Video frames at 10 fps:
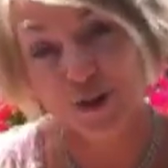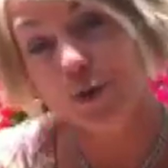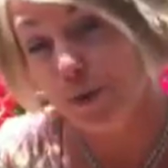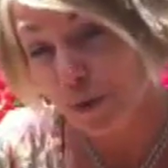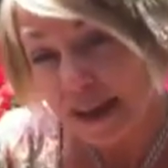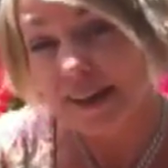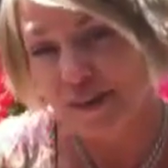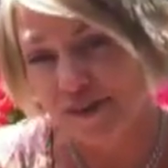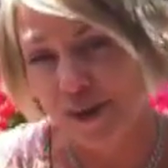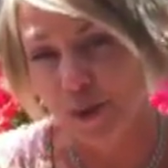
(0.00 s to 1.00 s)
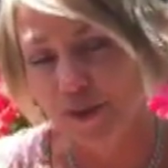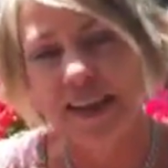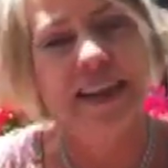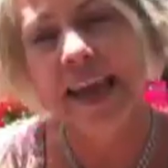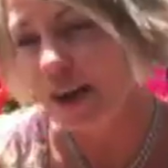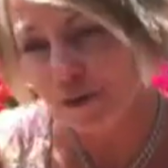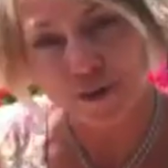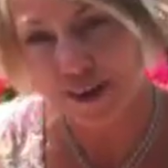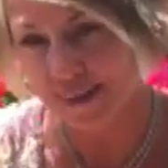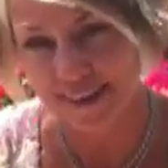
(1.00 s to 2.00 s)
to relish Him in
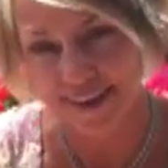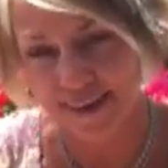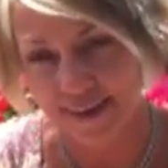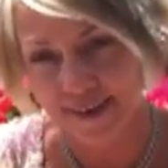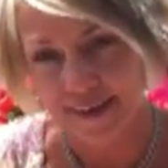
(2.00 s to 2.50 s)
everything.